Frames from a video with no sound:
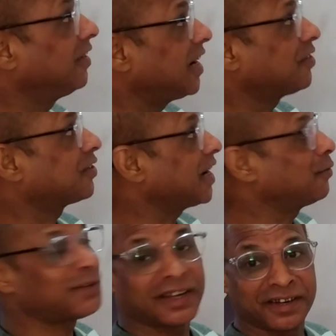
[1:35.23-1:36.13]
Let's try
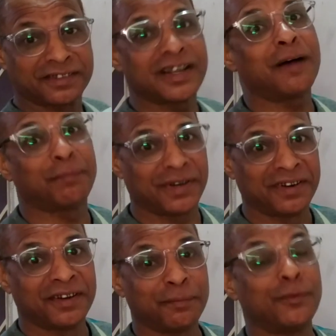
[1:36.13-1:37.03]
to take an example.
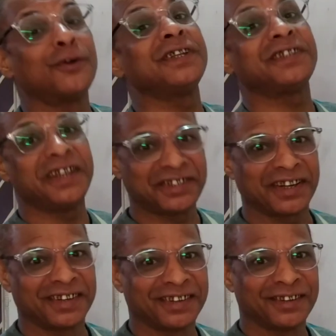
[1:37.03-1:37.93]
Mohan is
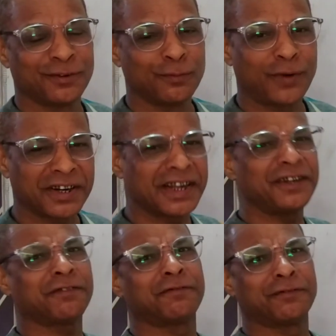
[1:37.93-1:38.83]
eating. What
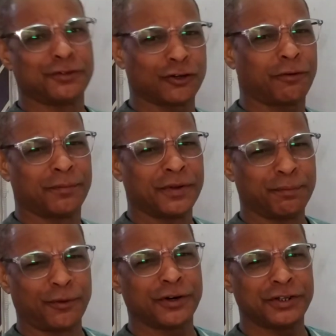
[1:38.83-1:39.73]
kind of job
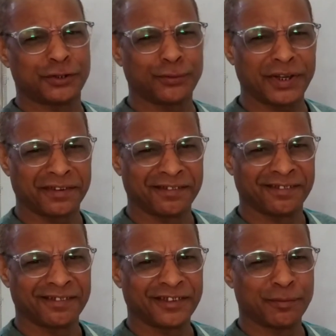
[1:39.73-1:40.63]
Mohan is doing?
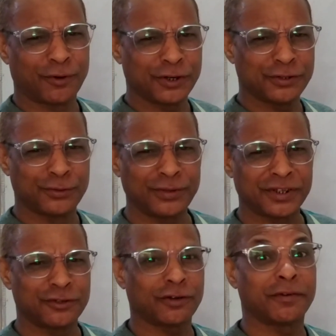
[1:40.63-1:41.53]
The Mohan is doing
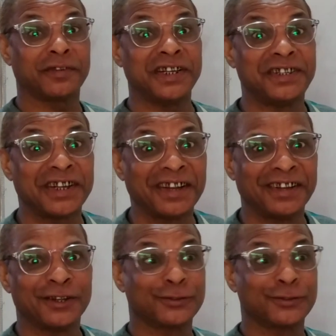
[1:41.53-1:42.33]
the job of eating.